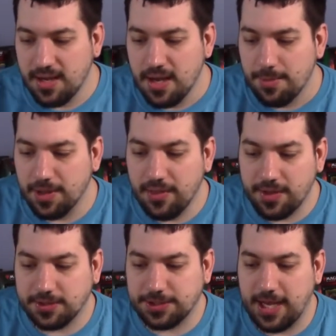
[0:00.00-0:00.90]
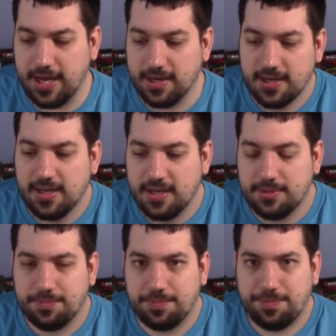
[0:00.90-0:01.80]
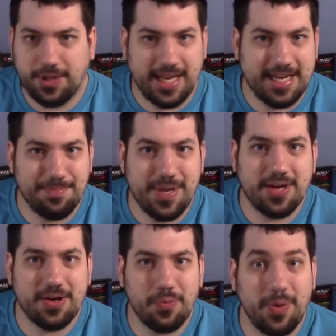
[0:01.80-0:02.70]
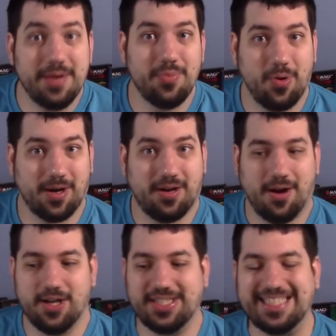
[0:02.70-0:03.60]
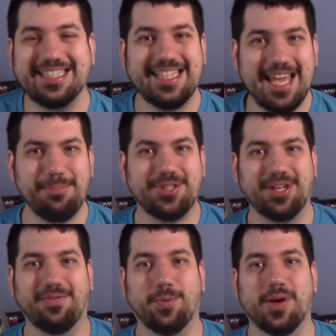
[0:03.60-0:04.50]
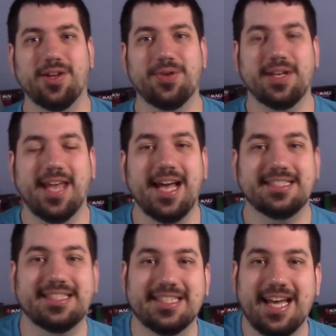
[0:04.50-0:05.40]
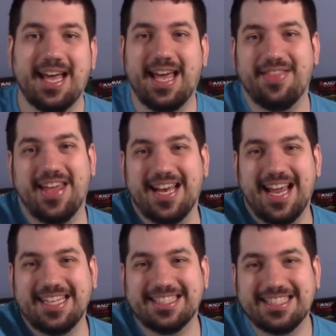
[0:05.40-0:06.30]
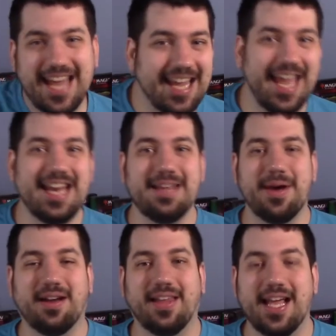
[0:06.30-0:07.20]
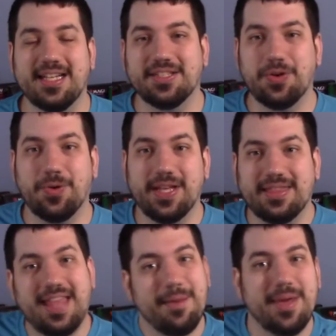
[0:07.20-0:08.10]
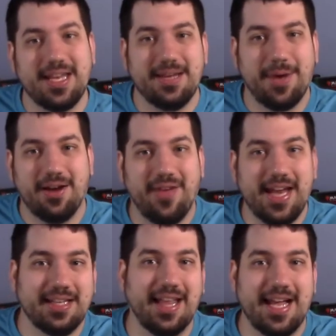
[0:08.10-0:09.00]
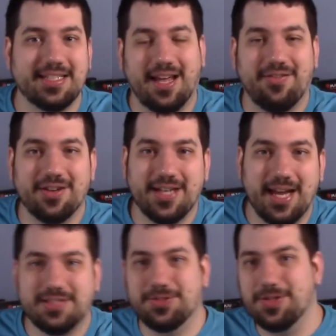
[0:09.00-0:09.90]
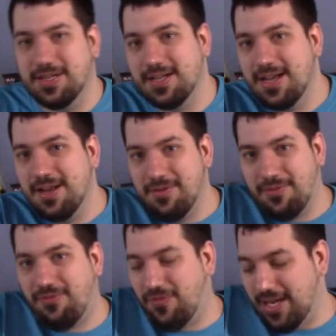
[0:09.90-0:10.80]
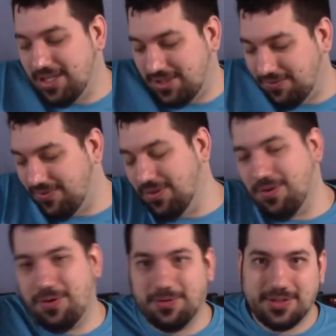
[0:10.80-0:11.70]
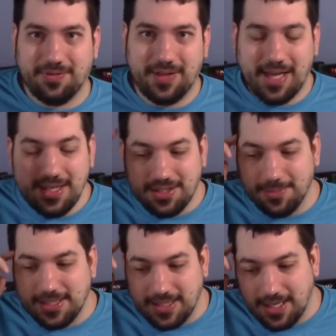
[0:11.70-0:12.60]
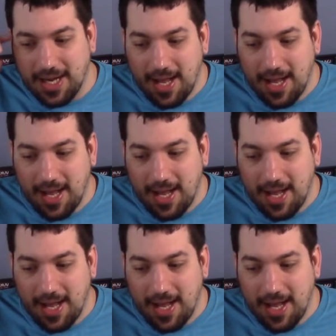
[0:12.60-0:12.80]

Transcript: But then they also had played bigger, win more cards, like Scape Shift, where you can cast it to and then sack any amount of lands and go get that many amount of any lands out of your deck, so you can finish and fill the holes of the gates you're missing.